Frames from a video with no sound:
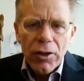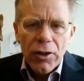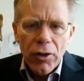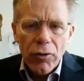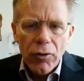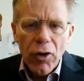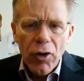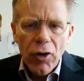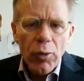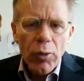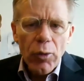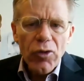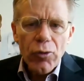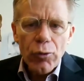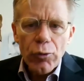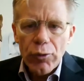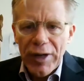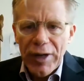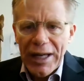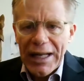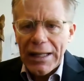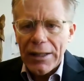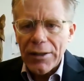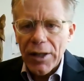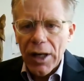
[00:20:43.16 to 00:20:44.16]
no one's
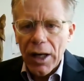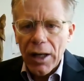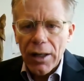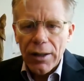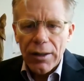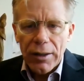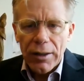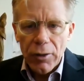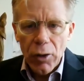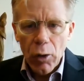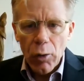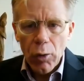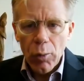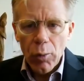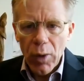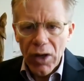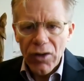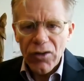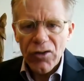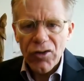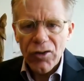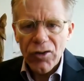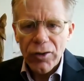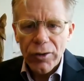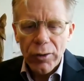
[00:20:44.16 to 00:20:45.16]
really done, and no one
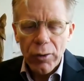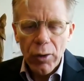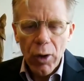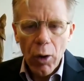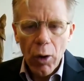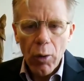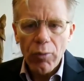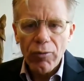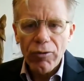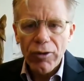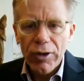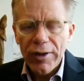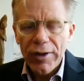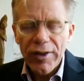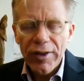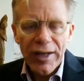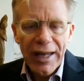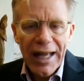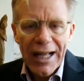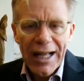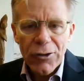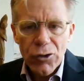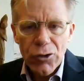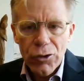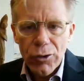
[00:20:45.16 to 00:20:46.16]
wants to do, hopefully, the
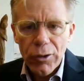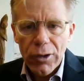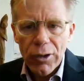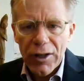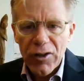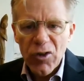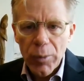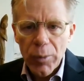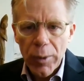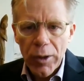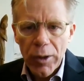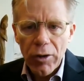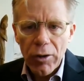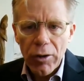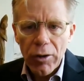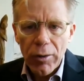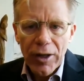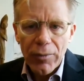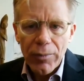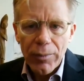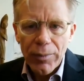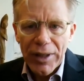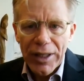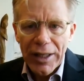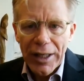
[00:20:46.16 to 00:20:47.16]
natural
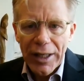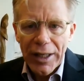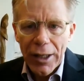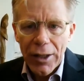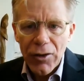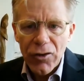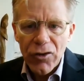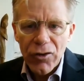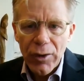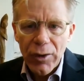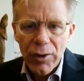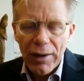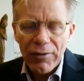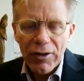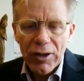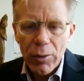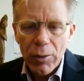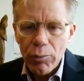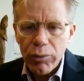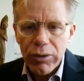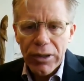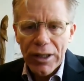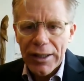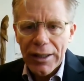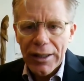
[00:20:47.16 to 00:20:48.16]
experiment, because you have a
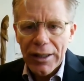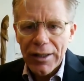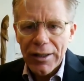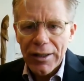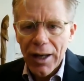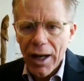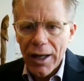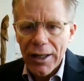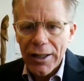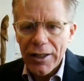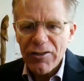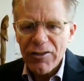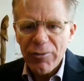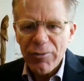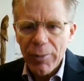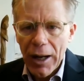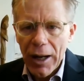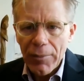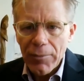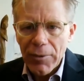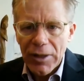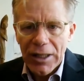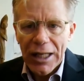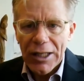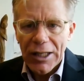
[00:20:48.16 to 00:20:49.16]
completely naive
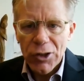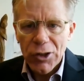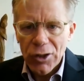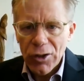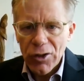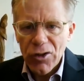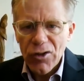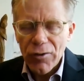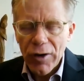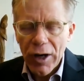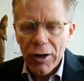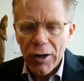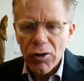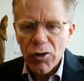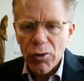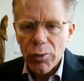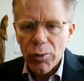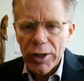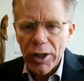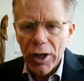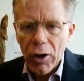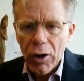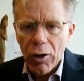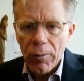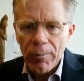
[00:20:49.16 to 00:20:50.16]
population, as far as
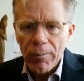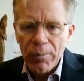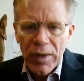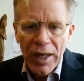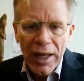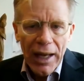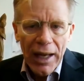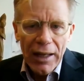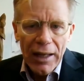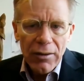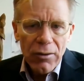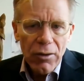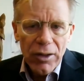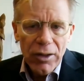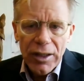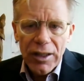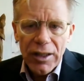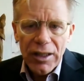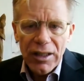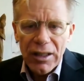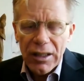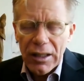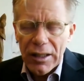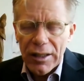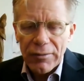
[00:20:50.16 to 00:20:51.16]
we know. And look in
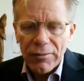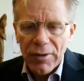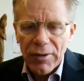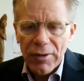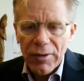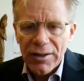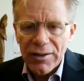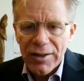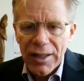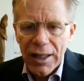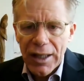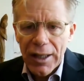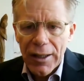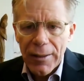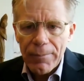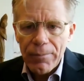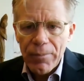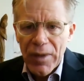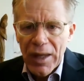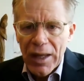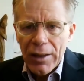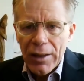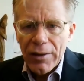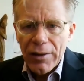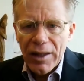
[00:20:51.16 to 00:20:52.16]
Italy, right?
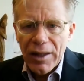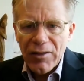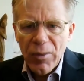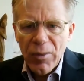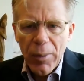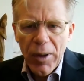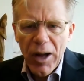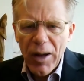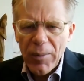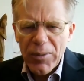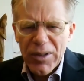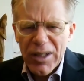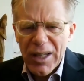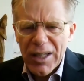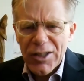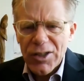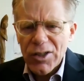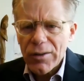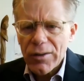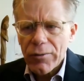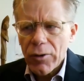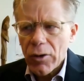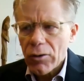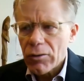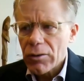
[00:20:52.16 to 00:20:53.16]
That's a
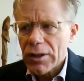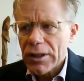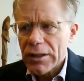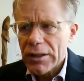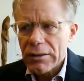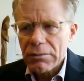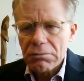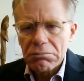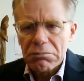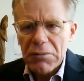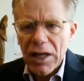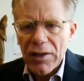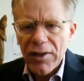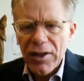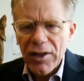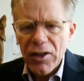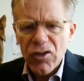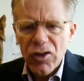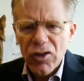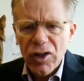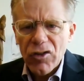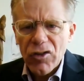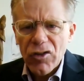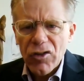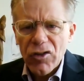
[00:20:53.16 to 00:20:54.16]
population of only, I think,
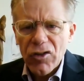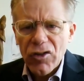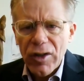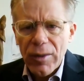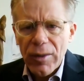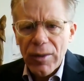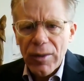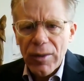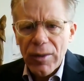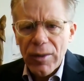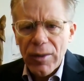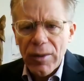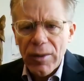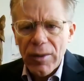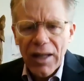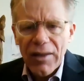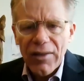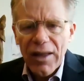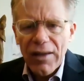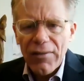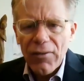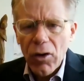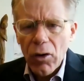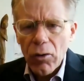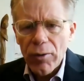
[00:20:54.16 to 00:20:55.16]
60 million,
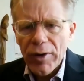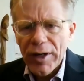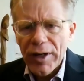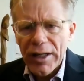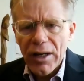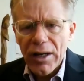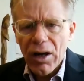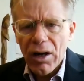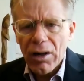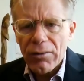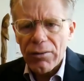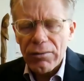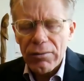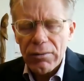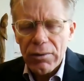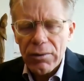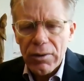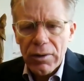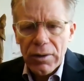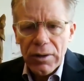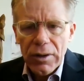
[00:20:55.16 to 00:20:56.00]
and they've already got,